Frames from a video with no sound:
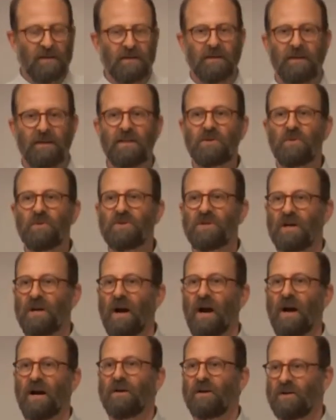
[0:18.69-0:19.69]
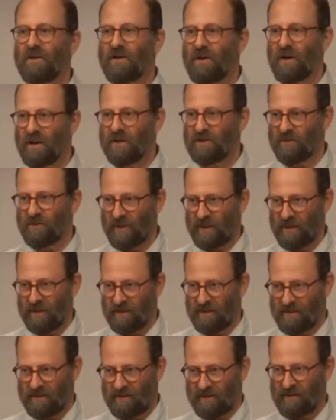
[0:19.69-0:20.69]
this was a conquered country
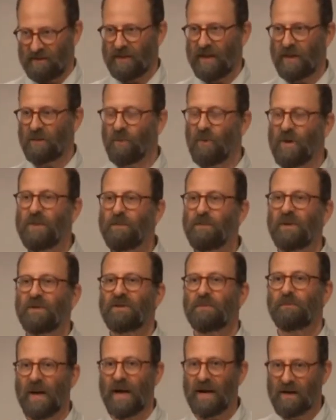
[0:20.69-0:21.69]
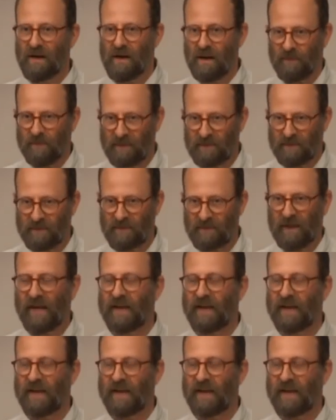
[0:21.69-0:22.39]
that we built back up,